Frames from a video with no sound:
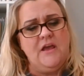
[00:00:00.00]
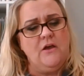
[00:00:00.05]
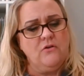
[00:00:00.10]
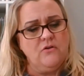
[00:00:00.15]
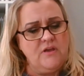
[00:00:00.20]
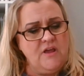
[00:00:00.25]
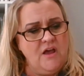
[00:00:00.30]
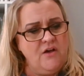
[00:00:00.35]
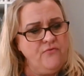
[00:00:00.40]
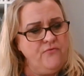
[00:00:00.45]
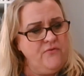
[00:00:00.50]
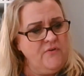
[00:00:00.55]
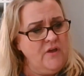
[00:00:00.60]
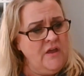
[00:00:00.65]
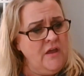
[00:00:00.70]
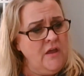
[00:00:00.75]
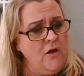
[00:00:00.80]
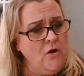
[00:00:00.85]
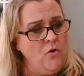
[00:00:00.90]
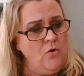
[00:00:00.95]

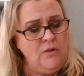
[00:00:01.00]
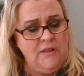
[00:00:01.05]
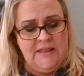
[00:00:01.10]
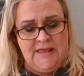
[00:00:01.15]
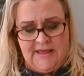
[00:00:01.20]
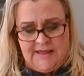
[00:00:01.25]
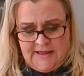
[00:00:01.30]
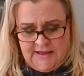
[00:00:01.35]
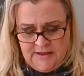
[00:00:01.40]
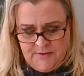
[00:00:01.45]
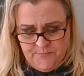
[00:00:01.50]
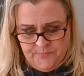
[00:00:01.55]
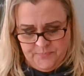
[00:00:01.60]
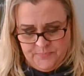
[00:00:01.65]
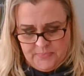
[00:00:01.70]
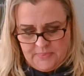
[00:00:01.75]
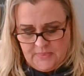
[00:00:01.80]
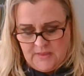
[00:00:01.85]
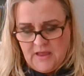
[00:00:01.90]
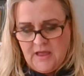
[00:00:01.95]
cafe au lait.
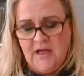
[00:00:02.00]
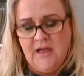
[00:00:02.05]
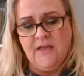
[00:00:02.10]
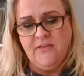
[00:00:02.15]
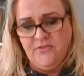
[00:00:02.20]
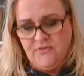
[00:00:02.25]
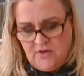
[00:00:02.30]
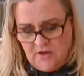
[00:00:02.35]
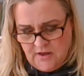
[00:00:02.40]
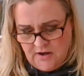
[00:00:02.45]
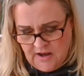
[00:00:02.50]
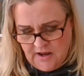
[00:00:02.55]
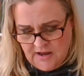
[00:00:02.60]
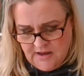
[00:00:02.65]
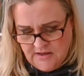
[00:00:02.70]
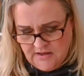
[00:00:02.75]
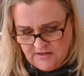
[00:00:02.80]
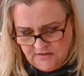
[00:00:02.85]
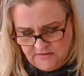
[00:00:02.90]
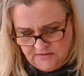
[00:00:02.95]
I thought I
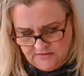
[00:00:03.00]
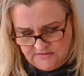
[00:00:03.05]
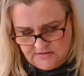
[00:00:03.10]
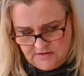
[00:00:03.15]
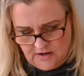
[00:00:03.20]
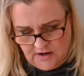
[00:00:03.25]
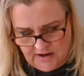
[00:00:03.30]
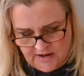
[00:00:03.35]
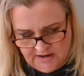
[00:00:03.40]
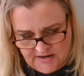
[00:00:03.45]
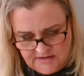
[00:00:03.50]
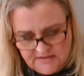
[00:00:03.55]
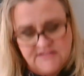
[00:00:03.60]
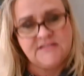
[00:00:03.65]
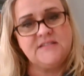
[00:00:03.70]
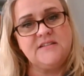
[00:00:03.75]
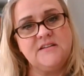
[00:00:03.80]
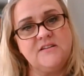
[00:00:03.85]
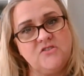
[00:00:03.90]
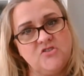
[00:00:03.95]
can
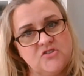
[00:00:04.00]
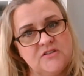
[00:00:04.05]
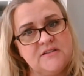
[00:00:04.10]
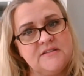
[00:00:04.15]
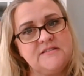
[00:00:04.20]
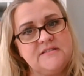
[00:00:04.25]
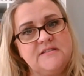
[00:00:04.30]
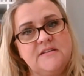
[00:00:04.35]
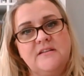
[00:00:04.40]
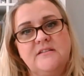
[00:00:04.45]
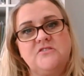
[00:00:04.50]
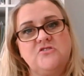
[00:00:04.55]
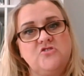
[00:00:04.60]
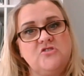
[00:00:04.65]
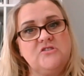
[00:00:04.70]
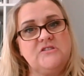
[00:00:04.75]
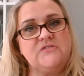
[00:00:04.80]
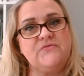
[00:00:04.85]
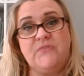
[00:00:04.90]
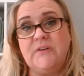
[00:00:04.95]
stitch this. It's
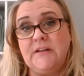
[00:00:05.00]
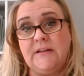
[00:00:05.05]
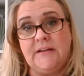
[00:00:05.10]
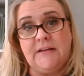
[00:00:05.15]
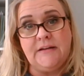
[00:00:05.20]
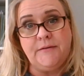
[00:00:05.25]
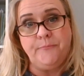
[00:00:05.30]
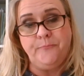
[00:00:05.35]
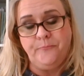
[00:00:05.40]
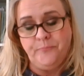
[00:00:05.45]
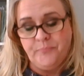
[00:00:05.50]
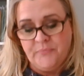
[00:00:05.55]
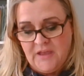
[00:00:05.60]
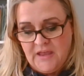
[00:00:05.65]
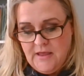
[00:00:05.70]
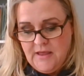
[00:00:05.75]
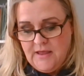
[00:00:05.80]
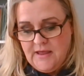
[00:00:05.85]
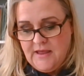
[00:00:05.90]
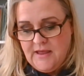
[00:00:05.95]
just fill-in,
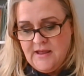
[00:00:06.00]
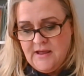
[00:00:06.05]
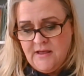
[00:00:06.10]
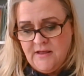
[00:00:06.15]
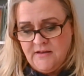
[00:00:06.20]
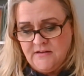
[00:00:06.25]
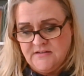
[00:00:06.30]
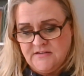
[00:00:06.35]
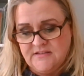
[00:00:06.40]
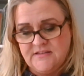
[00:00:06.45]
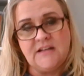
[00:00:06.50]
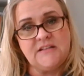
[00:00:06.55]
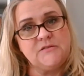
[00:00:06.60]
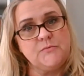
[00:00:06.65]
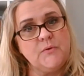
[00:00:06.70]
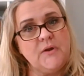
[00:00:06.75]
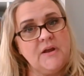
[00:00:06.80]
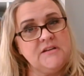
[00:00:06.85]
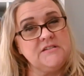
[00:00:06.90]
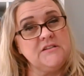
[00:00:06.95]
and that's
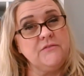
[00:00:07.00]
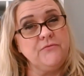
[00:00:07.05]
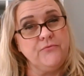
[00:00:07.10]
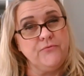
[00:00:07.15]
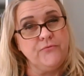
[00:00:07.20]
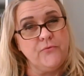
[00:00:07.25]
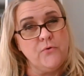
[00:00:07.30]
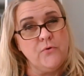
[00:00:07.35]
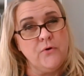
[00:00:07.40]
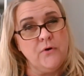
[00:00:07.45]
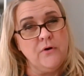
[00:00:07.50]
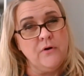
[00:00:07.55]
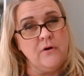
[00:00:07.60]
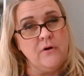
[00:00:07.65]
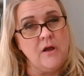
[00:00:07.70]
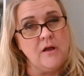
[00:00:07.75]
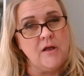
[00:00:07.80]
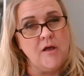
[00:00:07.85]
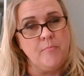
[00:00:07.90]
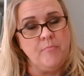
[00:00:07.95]
what I did for
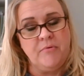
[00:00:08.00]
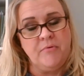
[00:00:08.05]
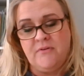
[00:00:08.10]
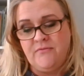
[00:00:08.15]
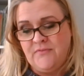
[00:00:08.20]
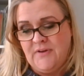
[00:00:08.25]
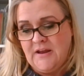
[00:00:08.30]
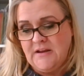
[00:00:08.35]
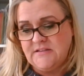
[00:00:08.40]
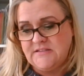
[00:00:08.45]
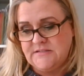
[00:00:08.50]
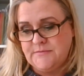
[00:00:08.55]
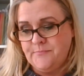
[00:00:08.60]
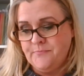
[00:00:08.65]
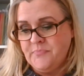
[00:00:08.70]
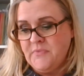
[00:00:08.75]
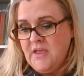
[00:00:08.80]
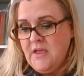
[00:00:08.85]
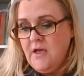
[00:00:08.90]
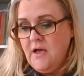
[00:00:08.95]
a couple of nights.
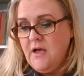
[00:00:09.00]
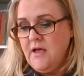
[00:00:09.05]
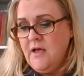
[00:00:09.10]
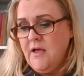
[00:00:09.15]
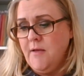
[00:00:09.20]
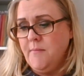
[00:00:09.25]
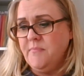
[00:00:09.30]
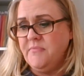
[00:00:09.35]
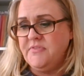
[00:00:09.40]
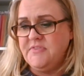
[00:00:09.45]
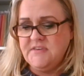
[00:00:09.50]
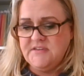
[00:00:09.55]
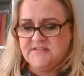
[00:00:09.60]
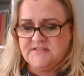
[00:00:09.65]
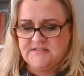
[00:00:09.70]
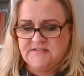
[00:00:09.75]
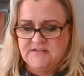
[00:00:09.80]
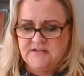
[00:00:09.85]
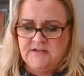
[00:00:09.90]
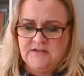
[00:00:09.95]

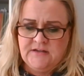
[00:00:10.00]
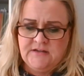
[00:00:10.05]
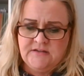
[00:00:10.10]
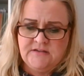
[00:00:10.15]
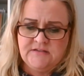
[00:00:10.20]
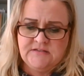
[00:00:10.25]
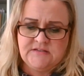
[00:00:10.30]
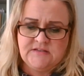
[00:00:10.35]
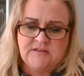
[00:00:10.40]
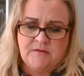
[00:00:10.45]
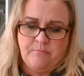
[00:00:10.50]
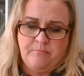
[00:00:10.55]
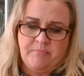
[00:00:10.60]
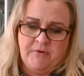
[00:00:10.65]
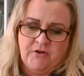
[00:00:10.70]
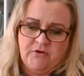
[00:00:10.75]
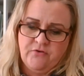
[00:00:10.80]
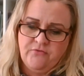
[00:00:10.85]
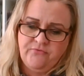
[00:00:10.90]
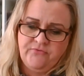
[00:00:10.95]
This is the
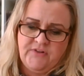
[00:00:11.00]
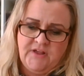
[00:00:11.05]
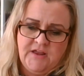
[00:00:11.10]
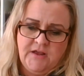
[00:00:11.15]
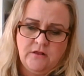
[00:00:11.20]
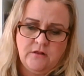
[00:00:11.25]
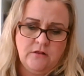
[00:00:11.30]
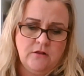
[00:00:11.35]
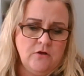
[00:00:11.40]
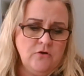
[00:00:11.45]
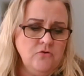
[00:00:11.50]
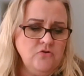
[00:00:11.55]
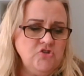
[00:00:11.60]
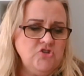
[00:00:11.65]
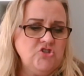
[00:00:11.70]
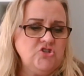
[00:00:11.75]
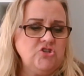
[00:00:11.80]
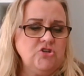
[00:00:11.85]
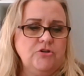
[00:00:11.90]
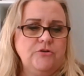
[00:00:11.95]
Butterfly
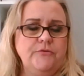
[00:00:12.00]
Cloche